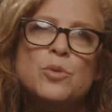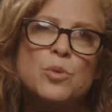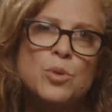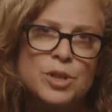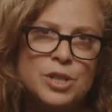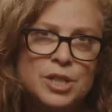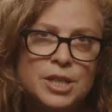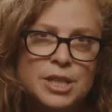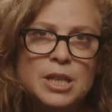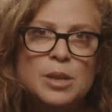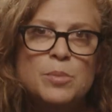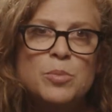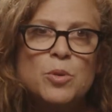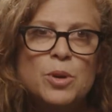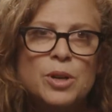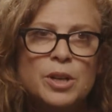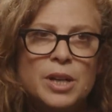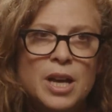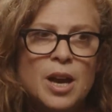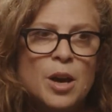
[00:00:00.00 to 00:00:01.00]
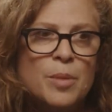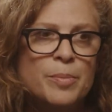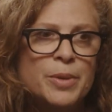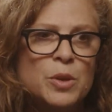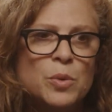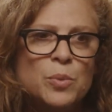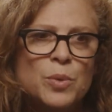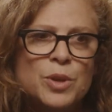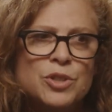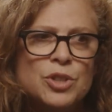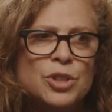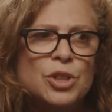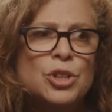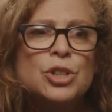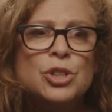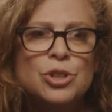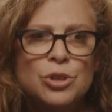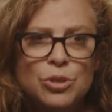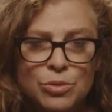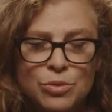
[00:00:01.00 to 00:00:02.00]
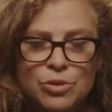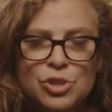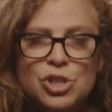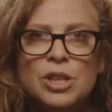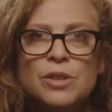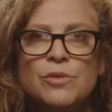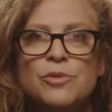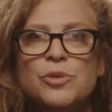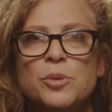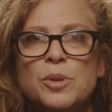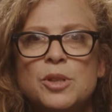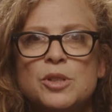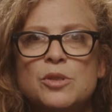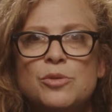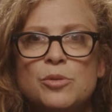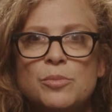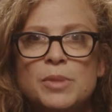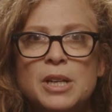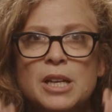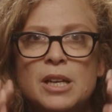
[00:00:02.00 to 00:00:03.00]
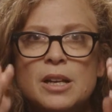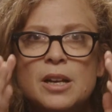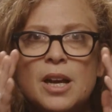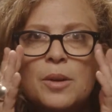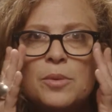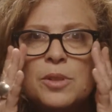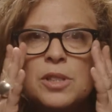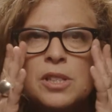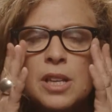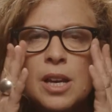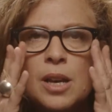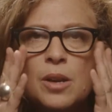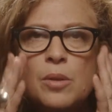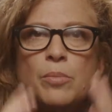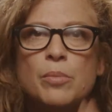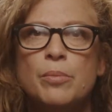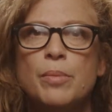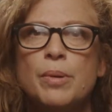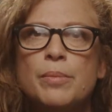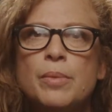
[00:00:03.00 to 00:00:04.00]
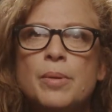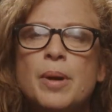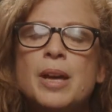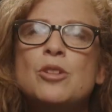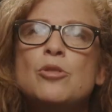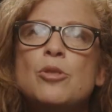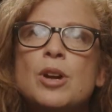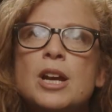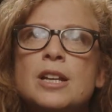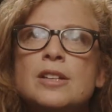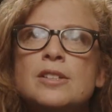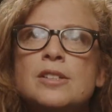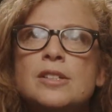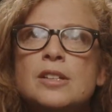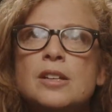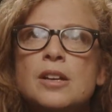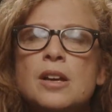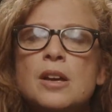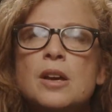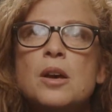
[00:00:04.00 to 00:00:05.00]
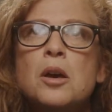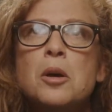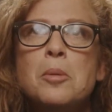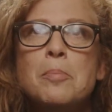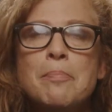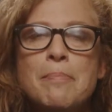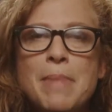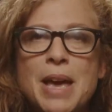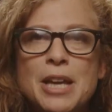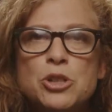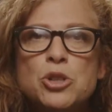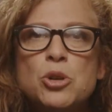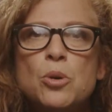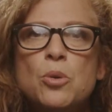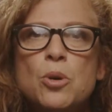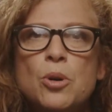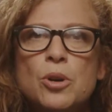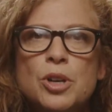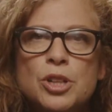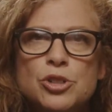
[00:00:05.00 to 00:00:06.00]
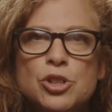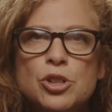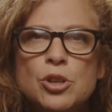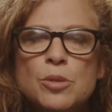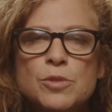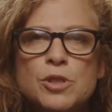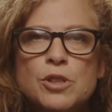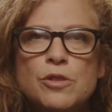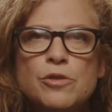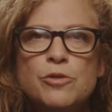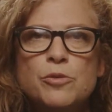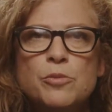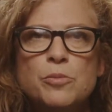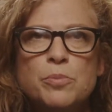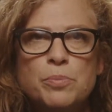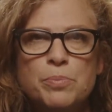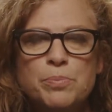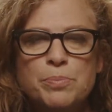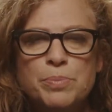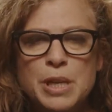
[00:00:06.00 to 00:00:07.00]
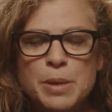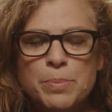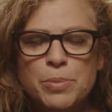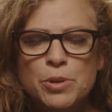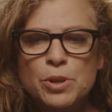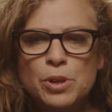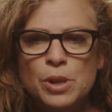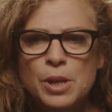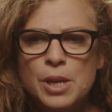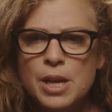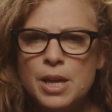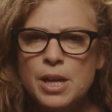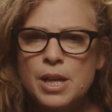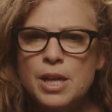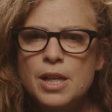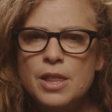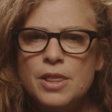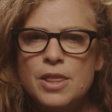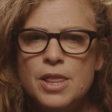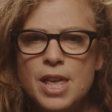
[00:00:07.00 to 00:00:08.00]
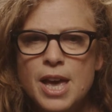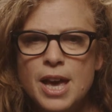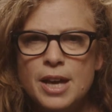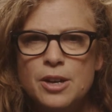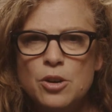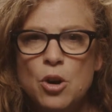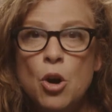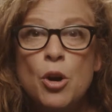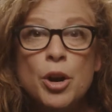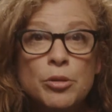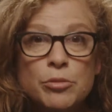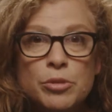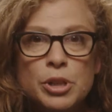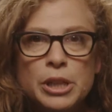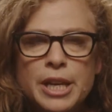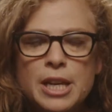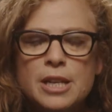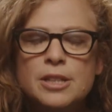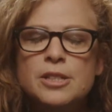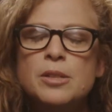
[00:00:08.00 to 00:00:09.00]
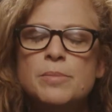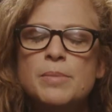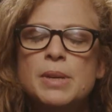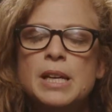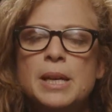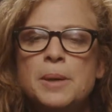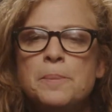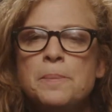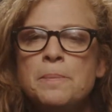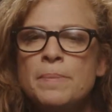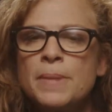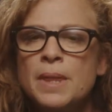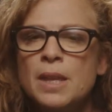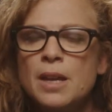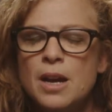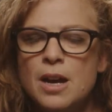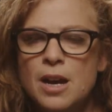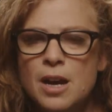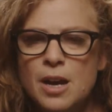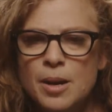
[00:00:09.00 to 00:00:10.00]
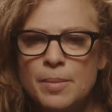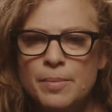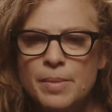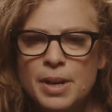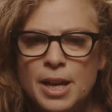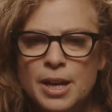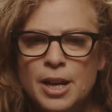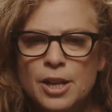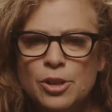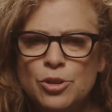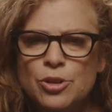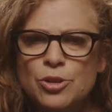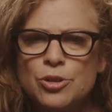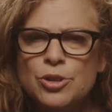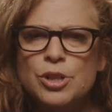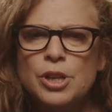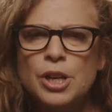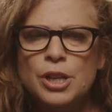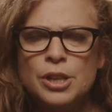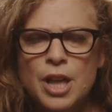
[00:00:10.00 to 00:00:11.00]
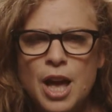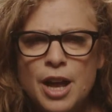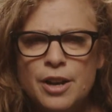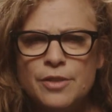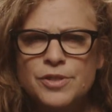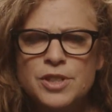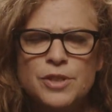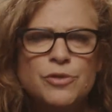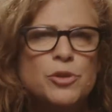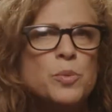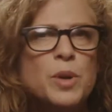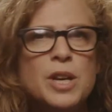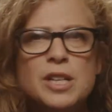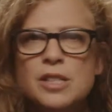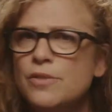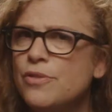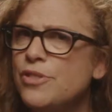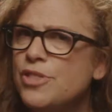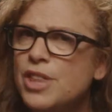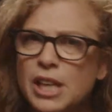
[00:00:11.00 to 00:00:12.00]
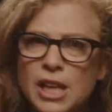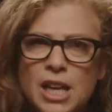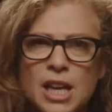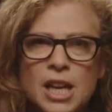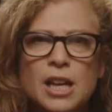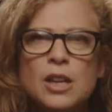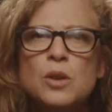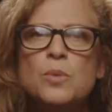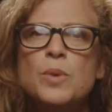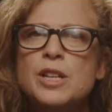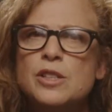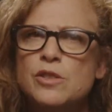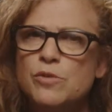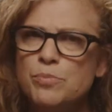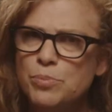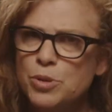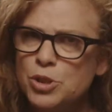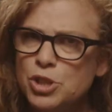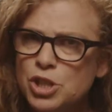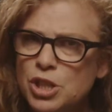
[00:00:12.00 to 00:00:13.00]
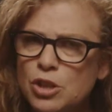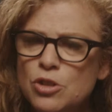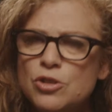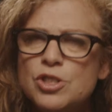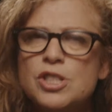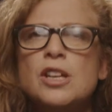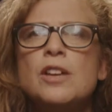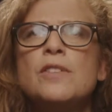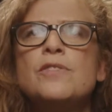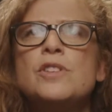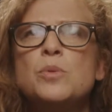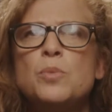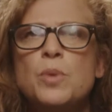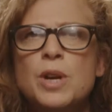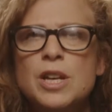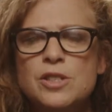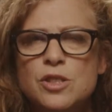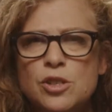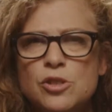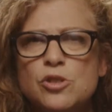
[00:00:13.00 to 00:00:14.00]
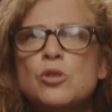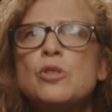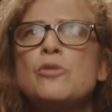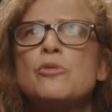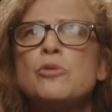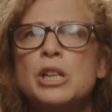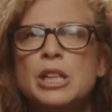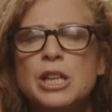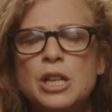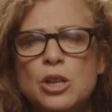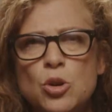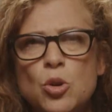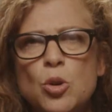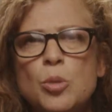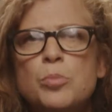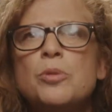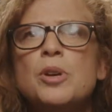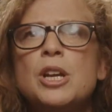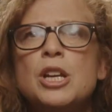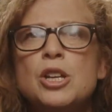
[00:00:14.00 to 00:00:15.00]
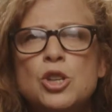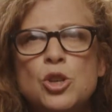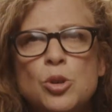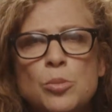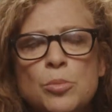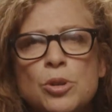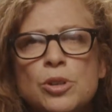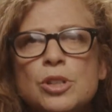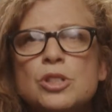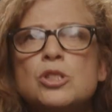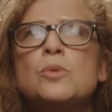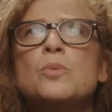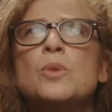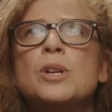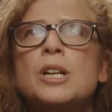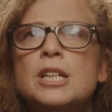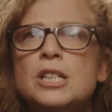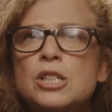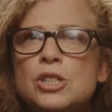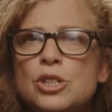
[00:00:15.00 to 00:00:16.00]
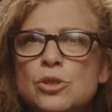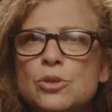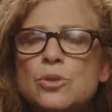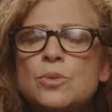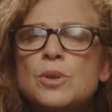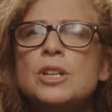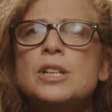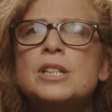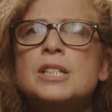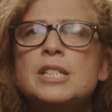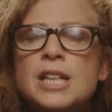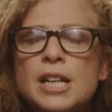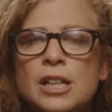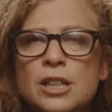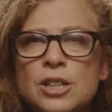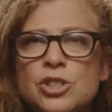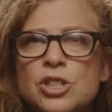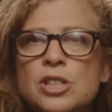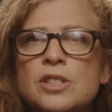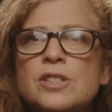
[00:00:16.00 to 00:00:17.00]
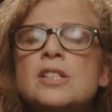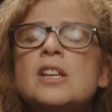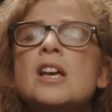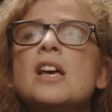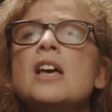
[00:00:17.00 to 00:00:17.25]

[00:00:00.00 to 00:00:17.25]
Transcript: course, Tibor Kalman was a huge influence for me, and I would say my greatest mentor in terms of people that aren't related to me. And I learned a lot of different ways of thinking and ways of pushing yourself and ways to sort of really incorporate humor into what I do and intelligence.